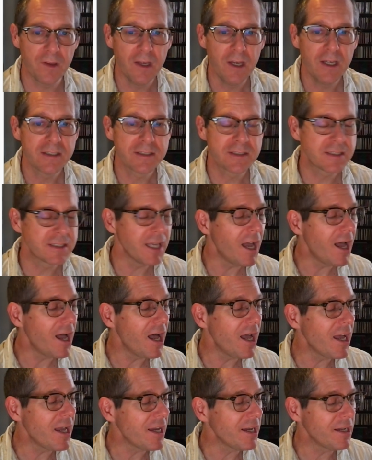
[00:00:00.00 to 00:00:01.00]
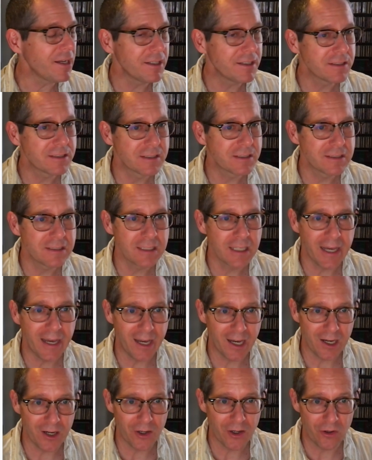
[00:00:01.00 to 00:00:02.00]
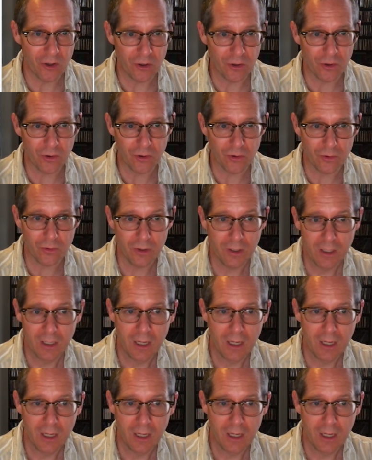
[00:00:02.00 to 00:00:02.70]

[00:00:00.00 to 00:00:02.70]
sides now